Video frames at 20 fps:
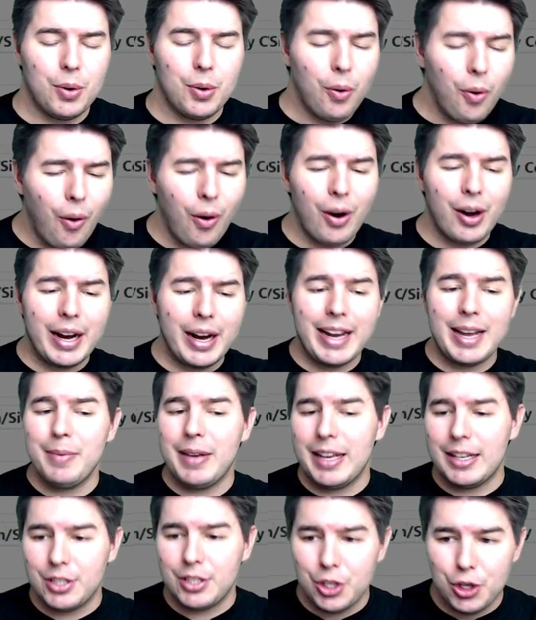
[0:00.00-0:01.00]
Or it can
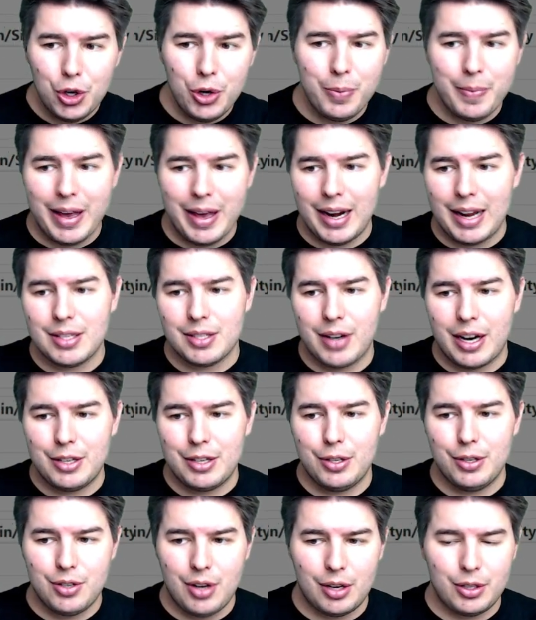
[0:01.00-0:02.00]
be a 2 mana, scry
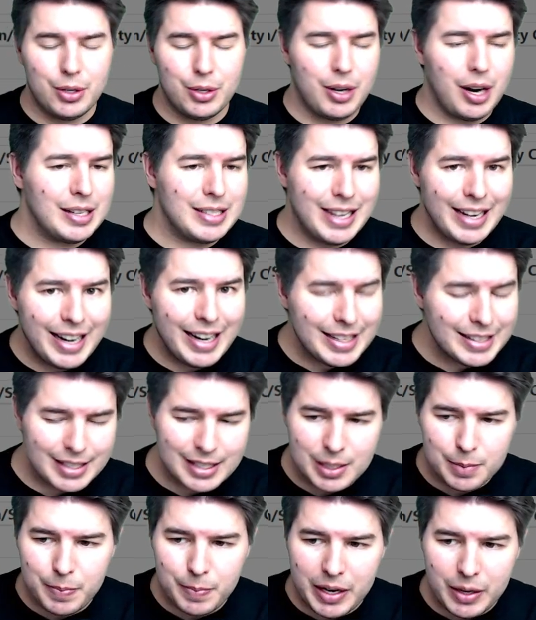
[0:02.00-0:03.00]
2, draw 2 cards at instant
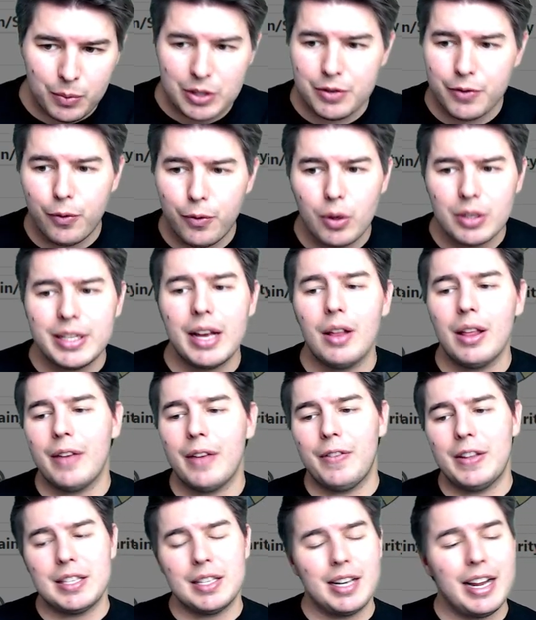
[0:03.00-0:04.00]
speed, which Fortell, if
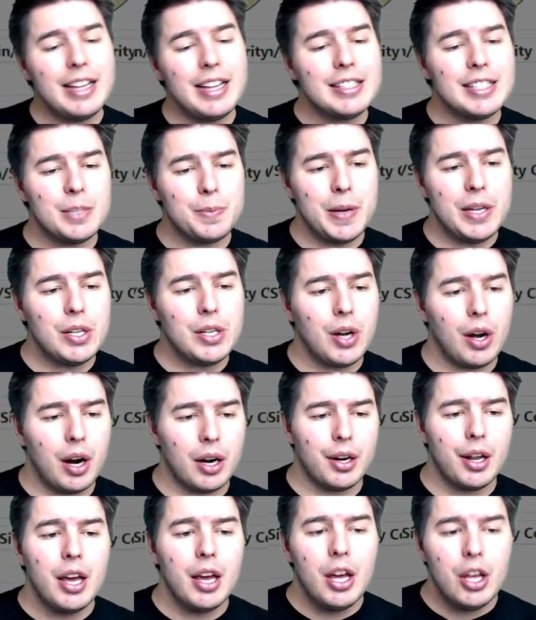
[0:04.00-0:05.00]
it's an instant speed
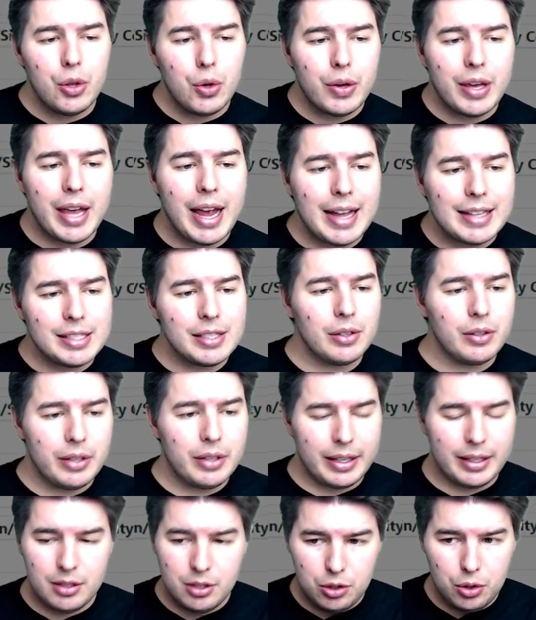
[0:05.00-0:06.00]
card, you can still
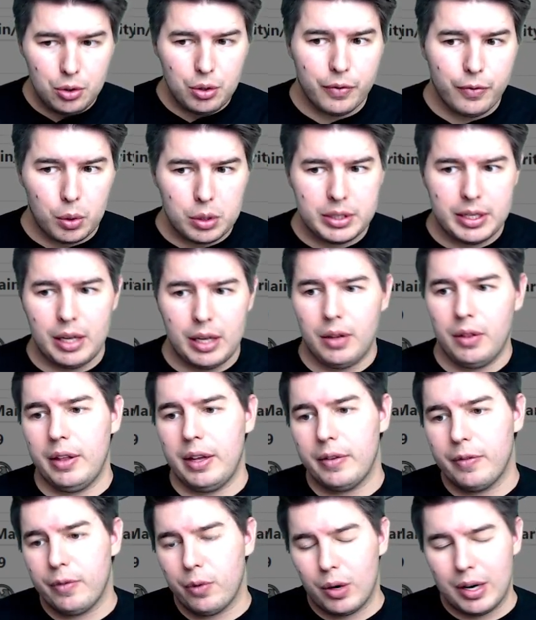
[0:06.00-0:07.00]
do the Fortell
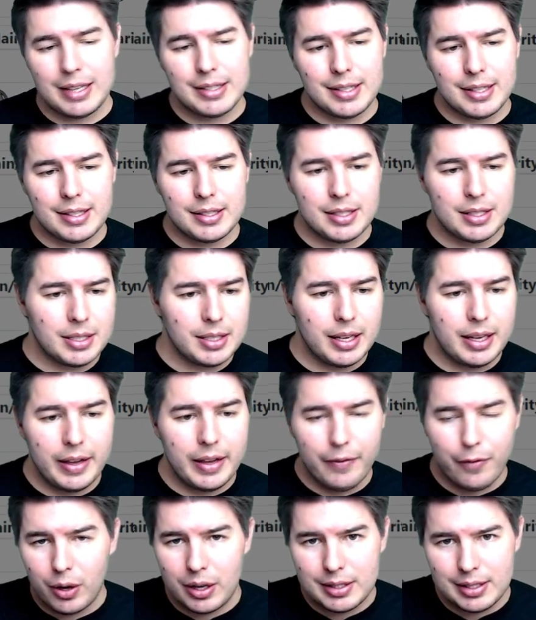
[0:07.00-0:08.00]
thing for its
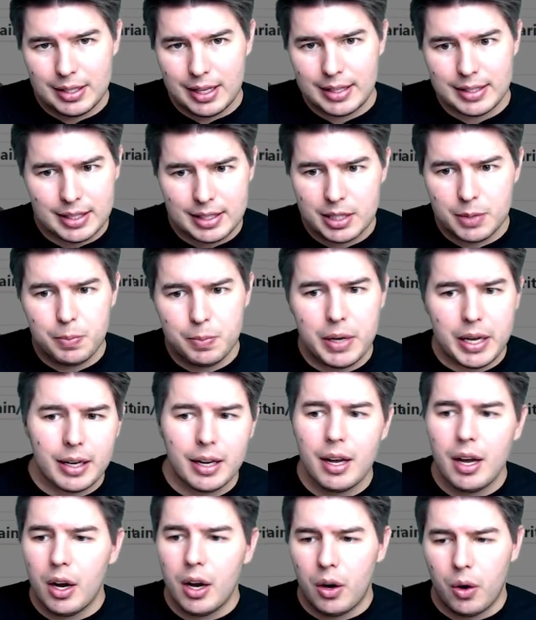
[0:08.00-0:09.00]
instant speed
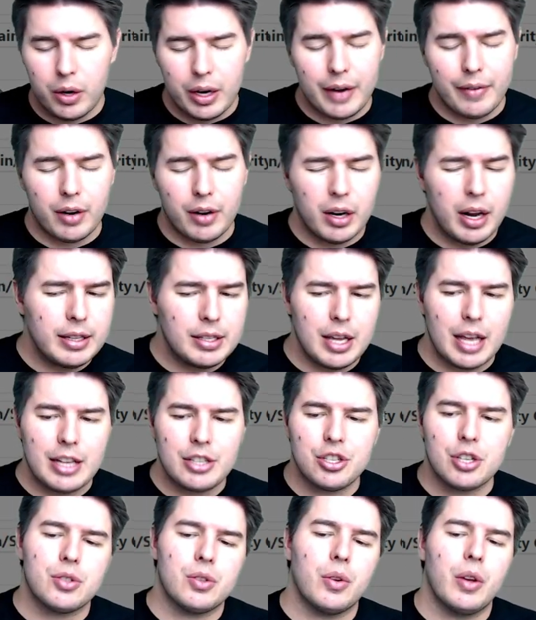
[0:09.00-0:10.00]
or whatever. It's
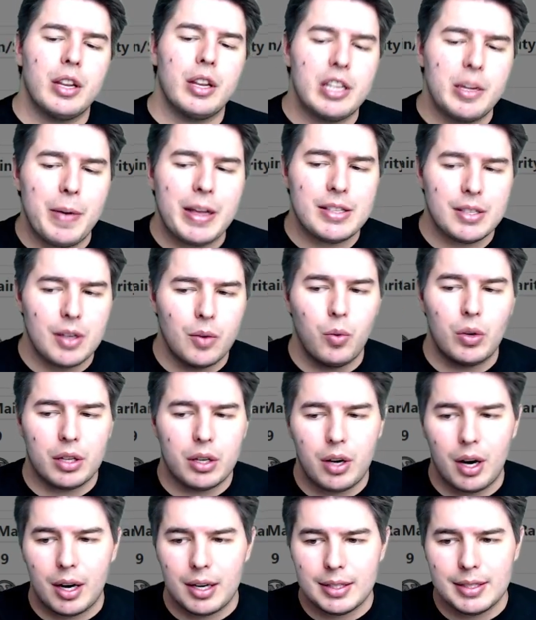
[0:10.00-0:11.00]
just, it depends on what the
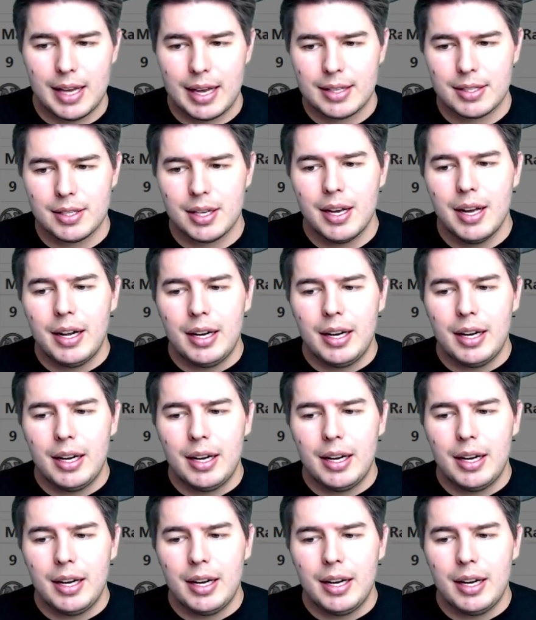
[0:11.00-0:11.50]
card says.